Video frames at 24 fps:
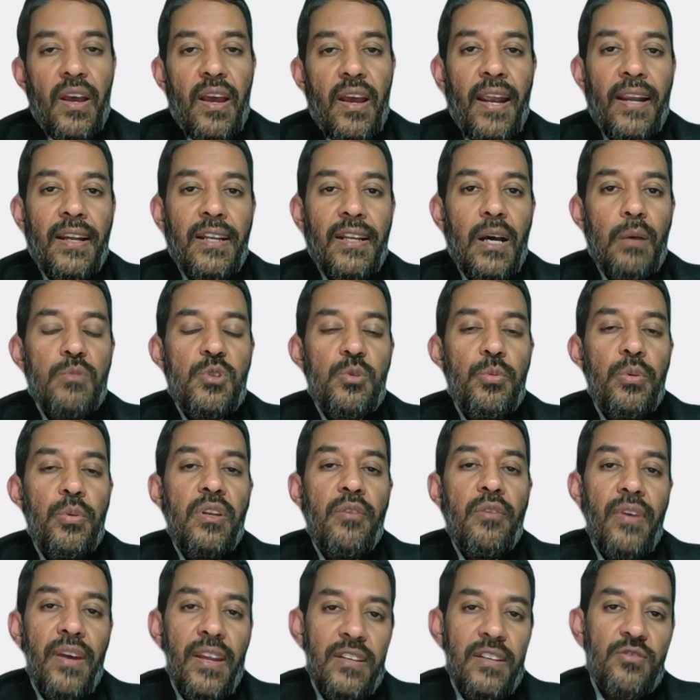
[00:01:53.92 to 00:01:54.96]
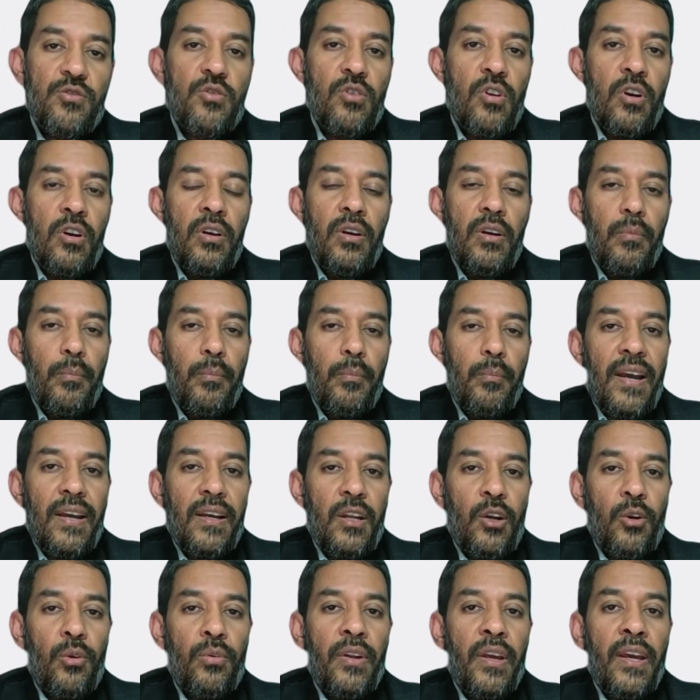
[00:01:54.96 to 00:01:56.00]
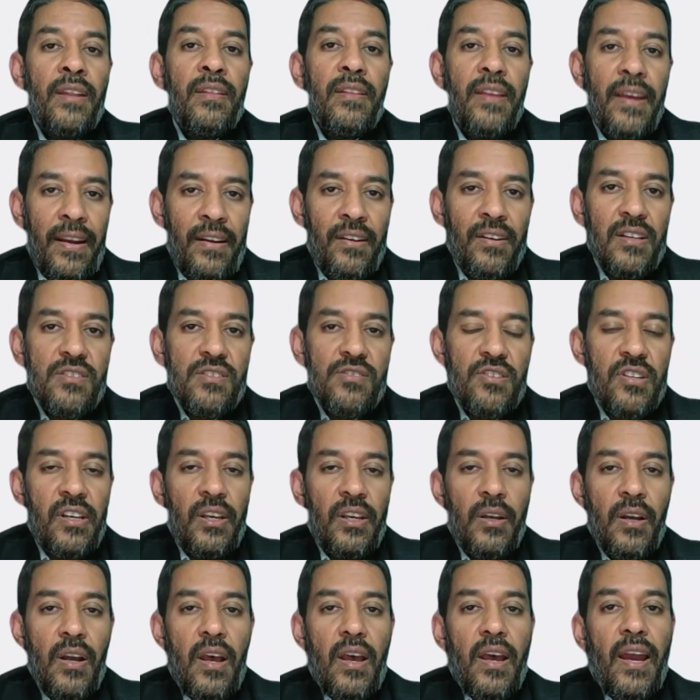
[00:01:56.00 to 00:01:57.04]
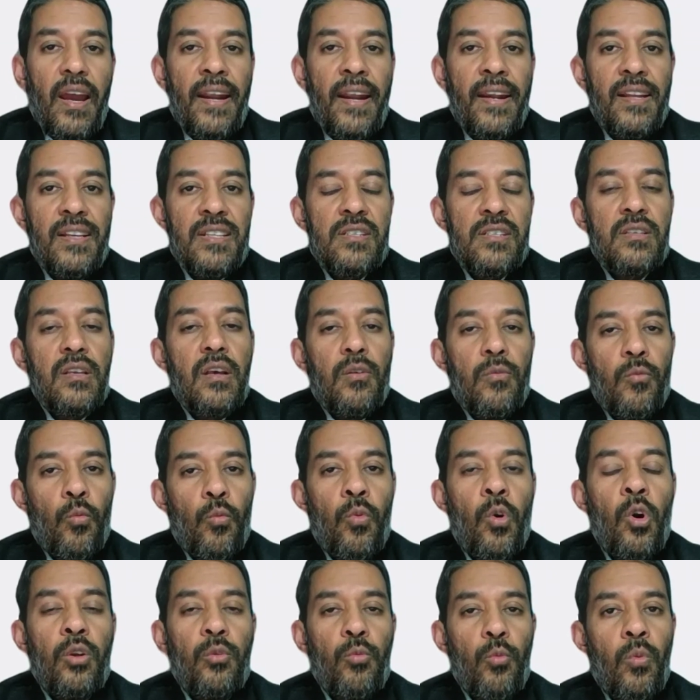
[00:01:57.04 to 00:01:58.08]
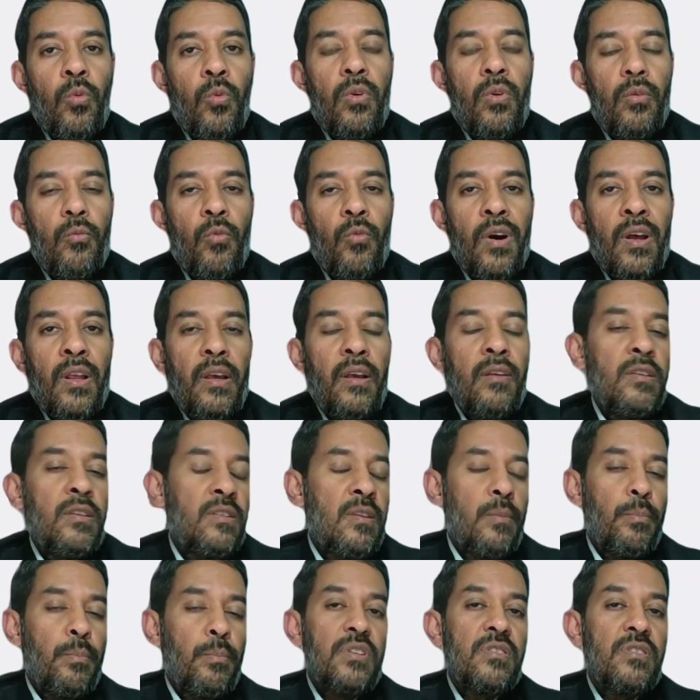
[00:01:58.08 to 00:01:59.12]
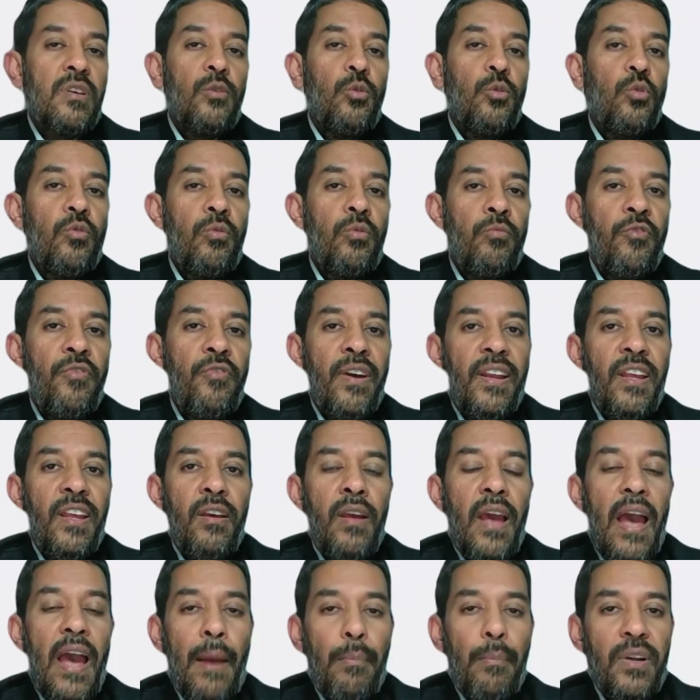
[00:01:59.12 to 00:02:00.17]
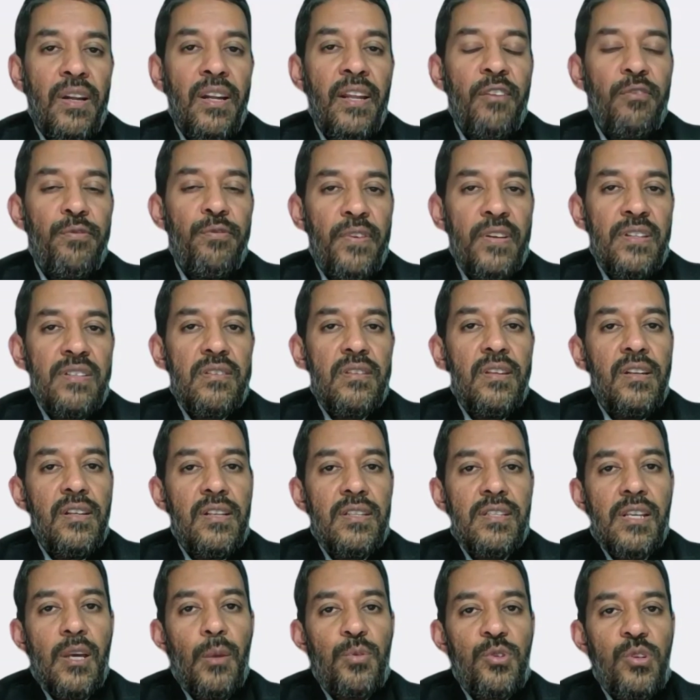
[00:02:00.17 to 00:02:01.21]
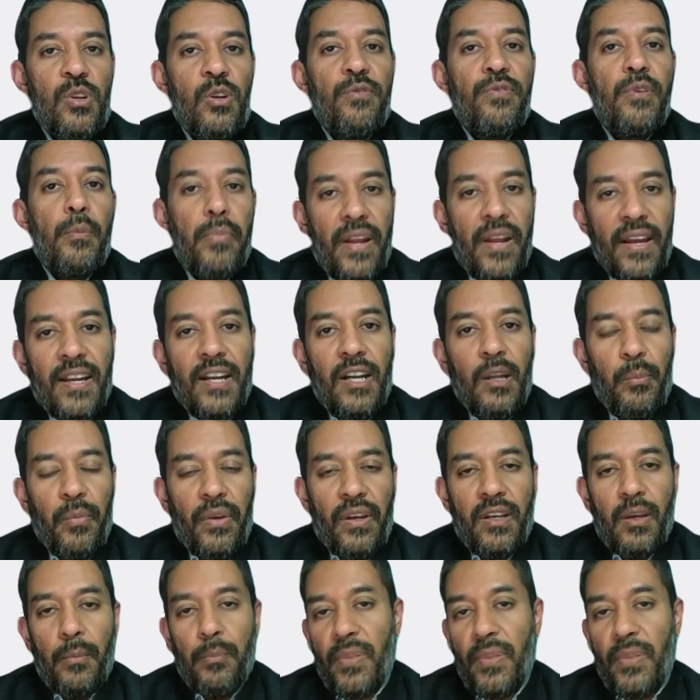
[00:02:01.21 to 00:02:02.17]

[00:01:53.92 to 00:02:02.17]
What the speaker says: and comes with a very strong background in the industry and is a person who very aptly fits the description of a pracademic, a